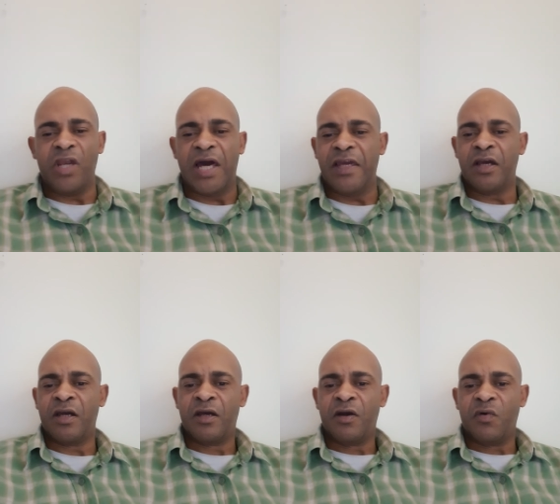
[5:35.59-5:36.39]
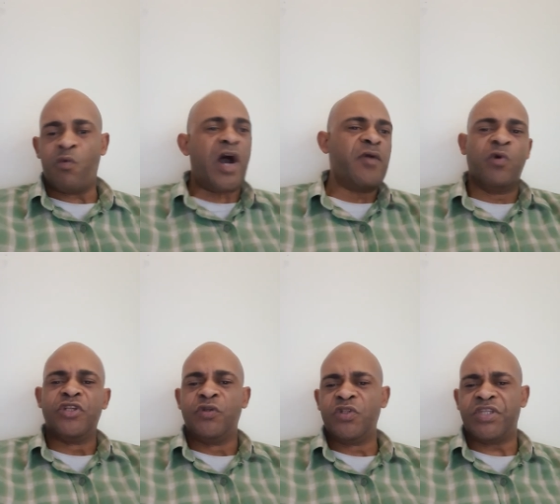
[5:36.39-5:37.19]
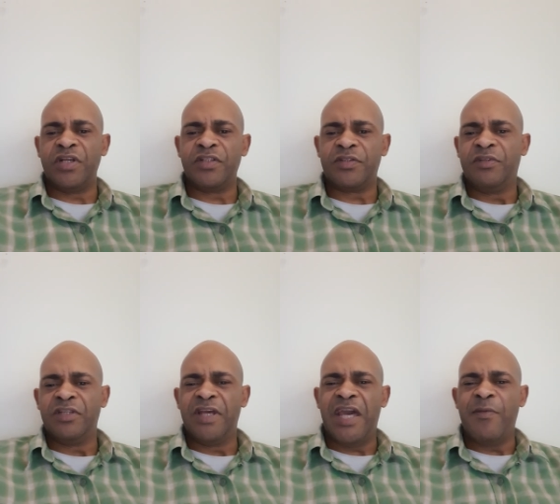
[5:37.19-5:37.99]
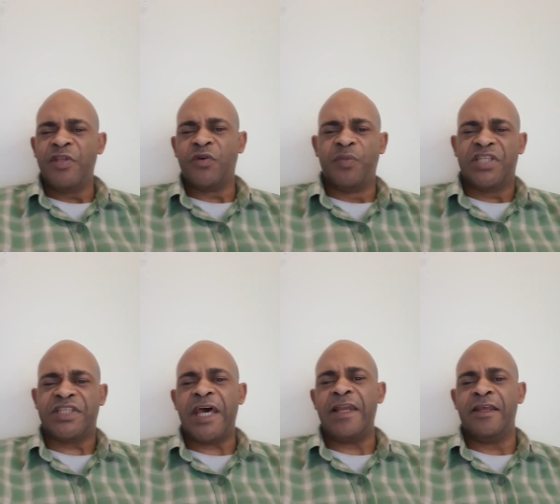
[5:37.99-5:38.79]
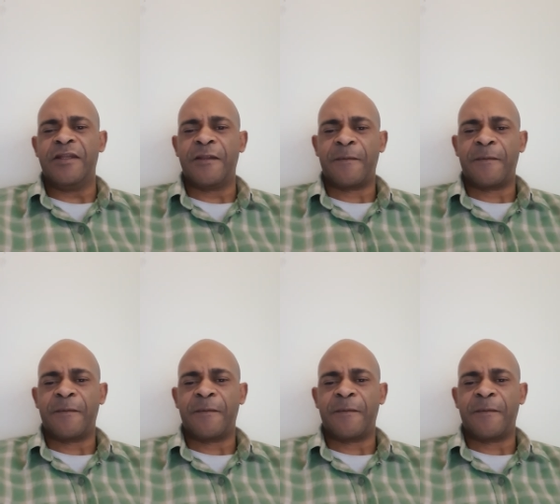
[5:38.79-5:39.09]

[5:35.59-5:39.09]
Like, why would you still aiming to be settling?